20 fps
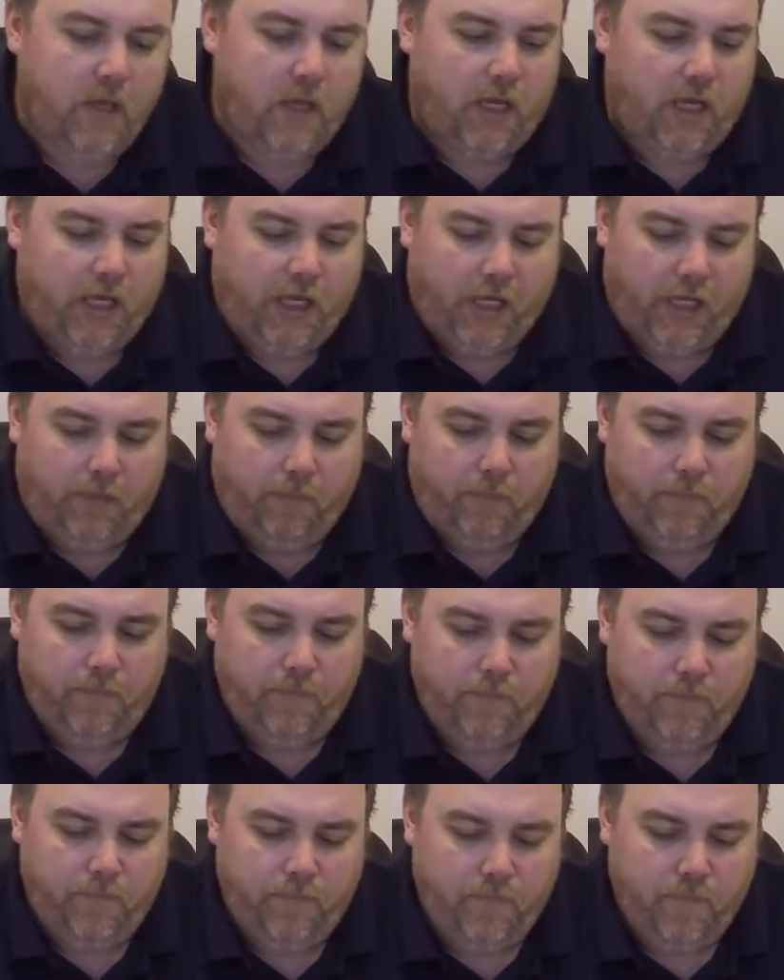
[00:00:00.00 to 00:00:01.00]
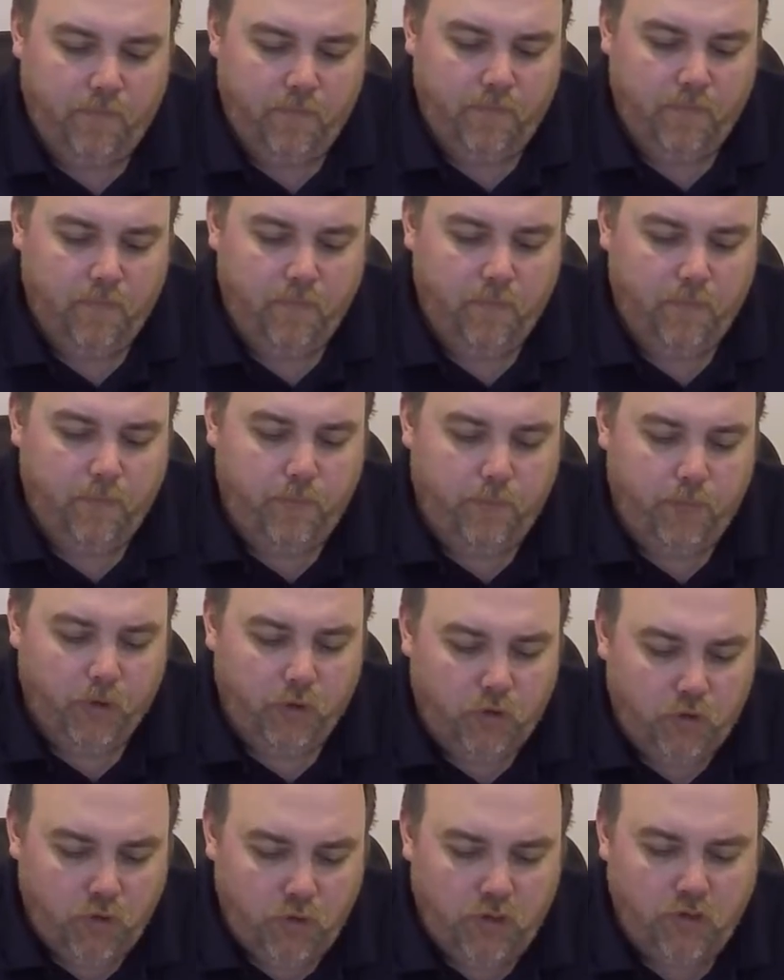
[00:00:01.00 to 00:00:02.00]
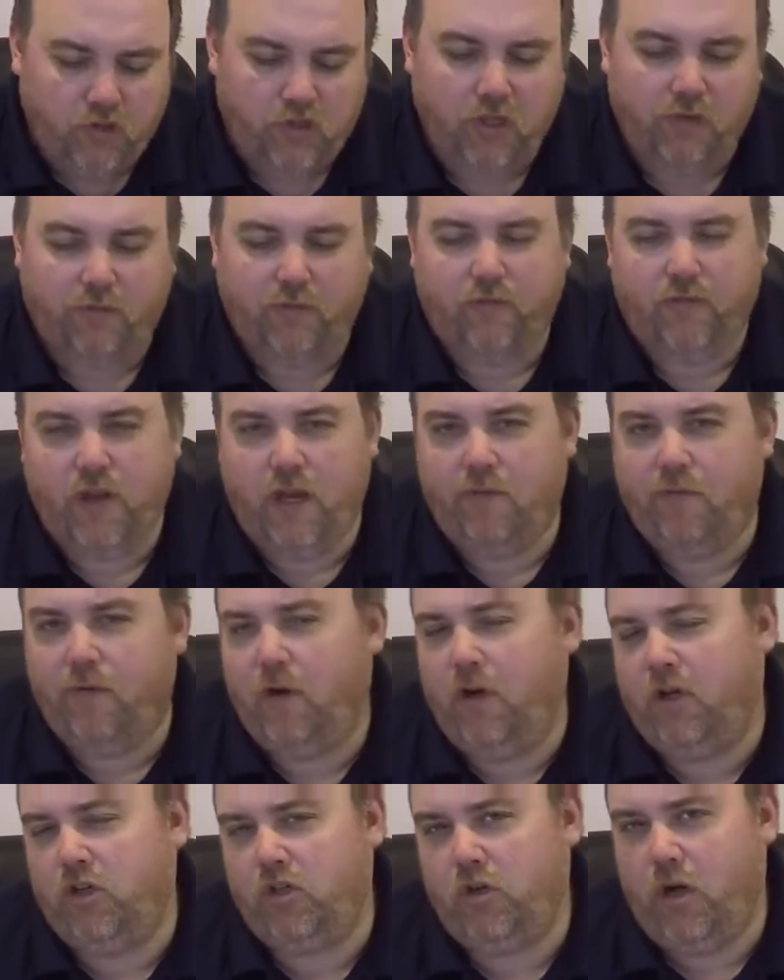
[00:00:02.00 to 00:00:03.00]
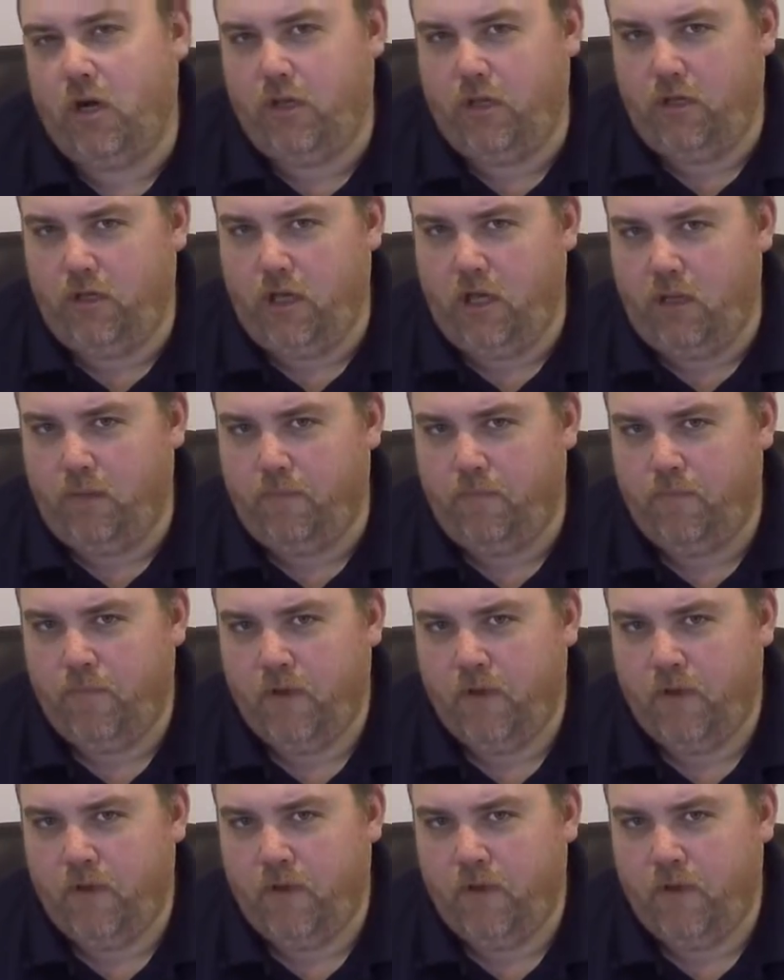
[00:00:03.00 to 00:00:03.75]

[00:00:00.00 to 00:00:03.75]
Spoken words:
But do yourself a favor and try the game.